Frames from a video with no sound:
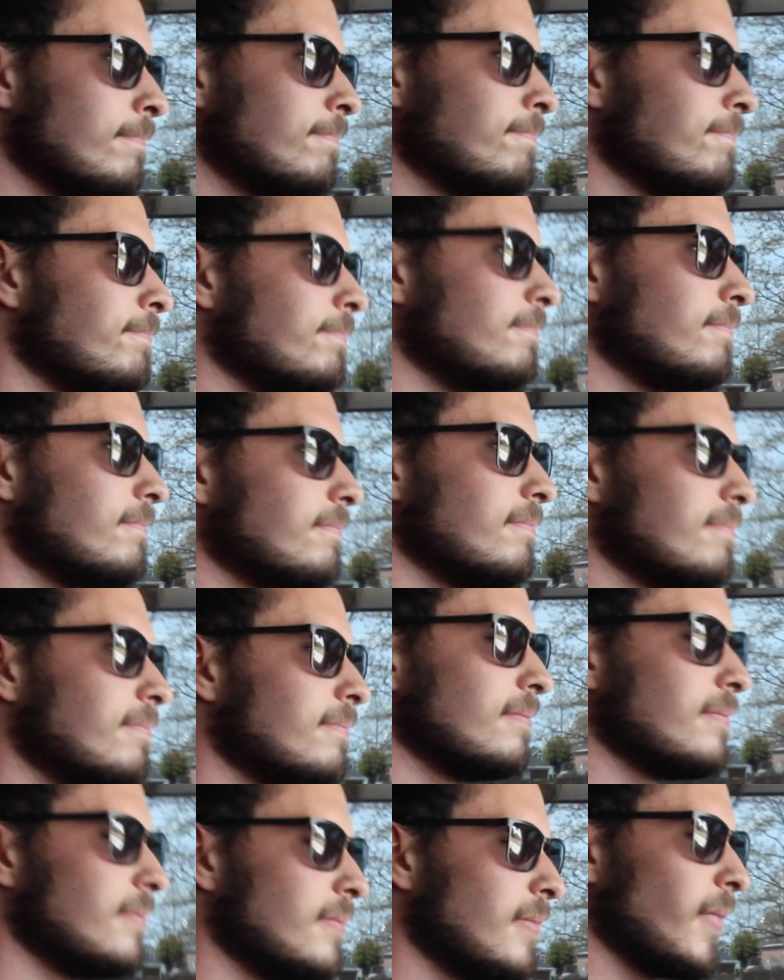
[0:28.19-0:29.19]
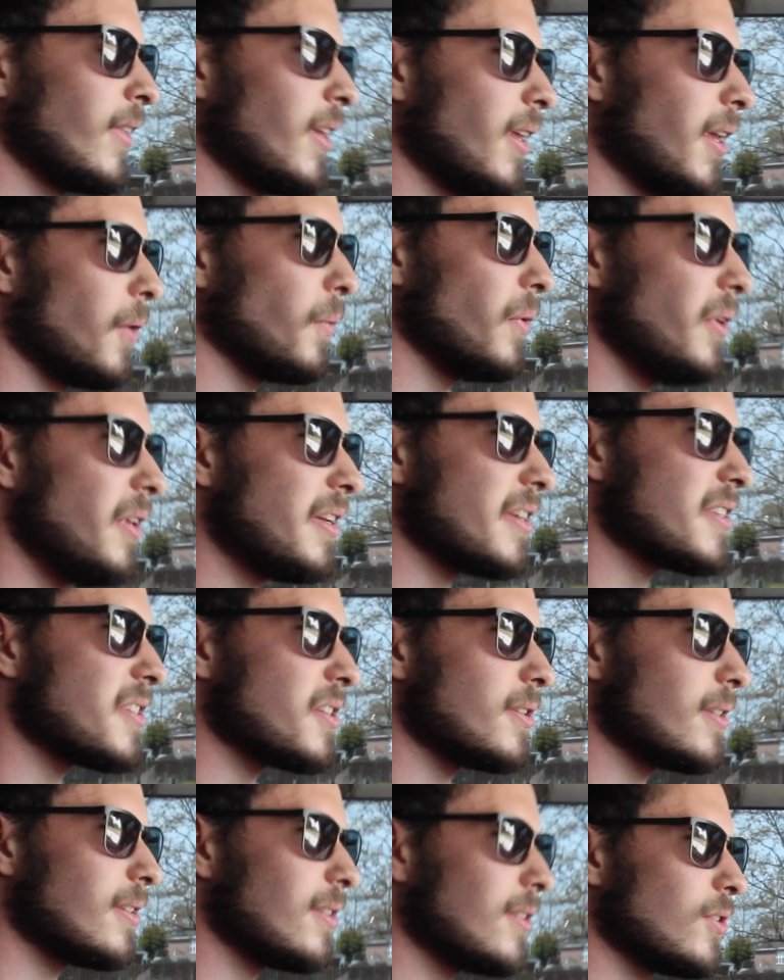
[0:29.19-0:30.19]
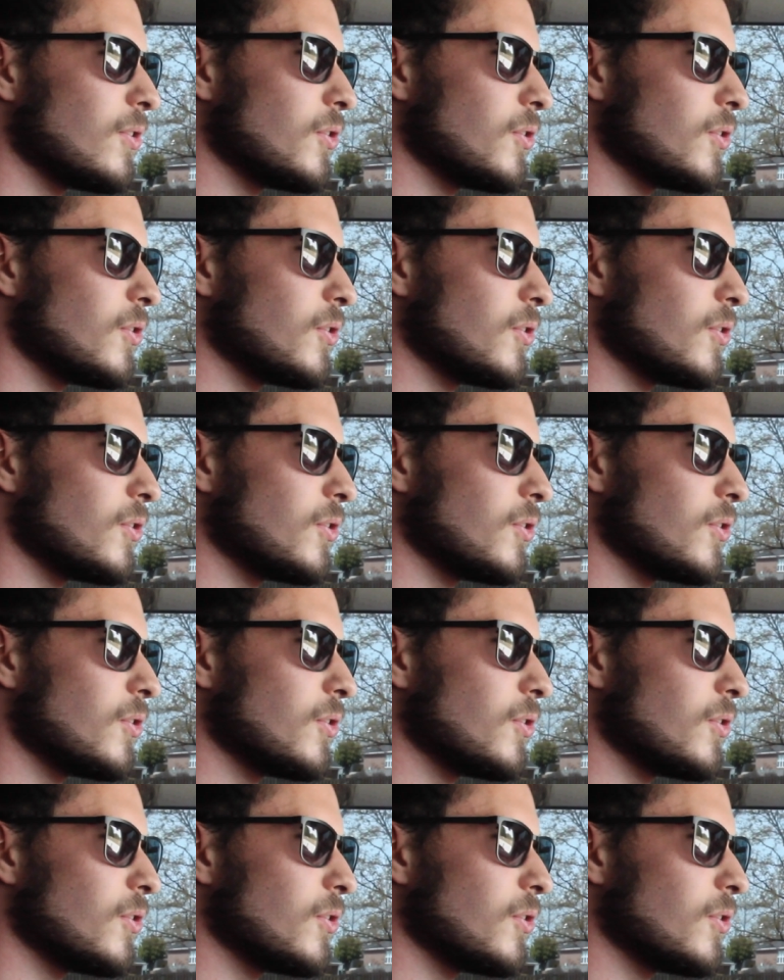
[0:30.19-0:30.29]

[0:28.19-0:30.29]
It really doesn't